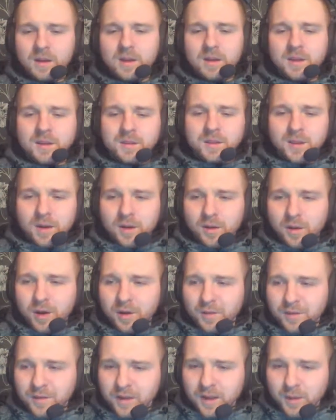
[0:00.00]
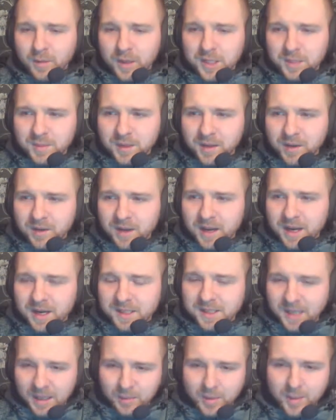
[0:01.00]
So hopefully, wish me luck,
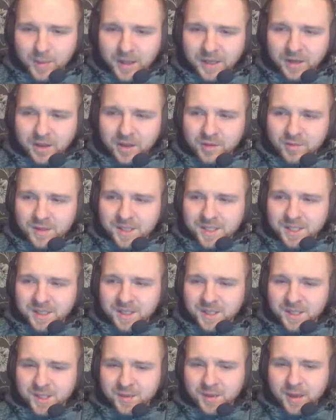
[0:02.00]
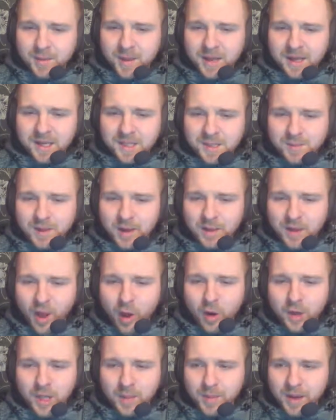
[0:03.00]
guys. And we're playing on the Resistance Remake as well, the
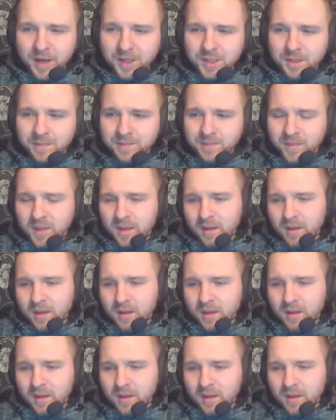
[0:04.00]
Occupation.